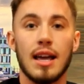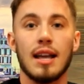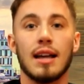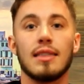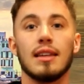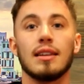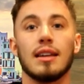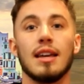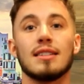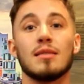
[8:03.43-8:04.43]
And I think
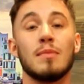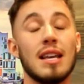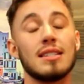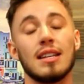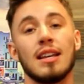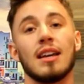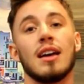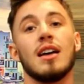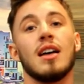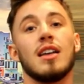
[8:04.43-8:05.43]
it's amazing.
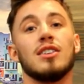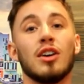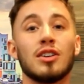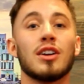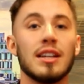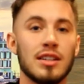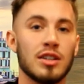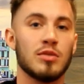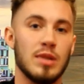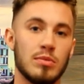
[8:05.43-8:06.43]
Younger and
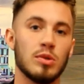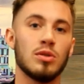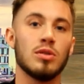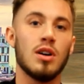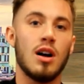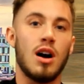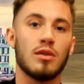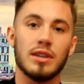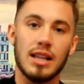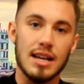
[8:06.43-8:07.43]
younger people are
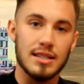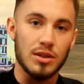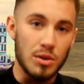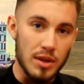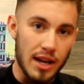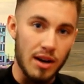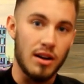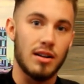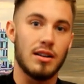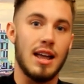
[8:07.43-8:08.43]
realizing who they
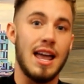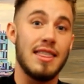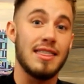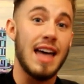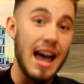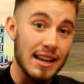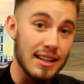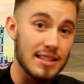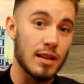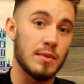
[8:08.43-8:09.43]
are, and that
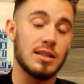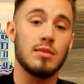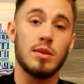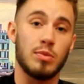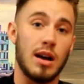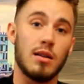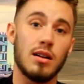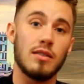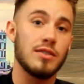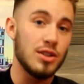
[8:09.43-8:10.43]
is something to be proud
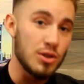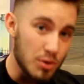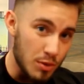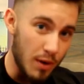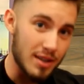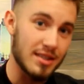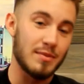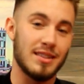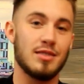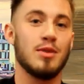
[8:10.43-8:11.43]
of. You are
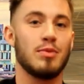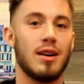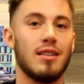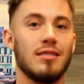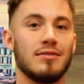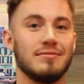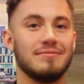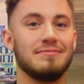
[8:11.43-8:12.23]
something to be proud of.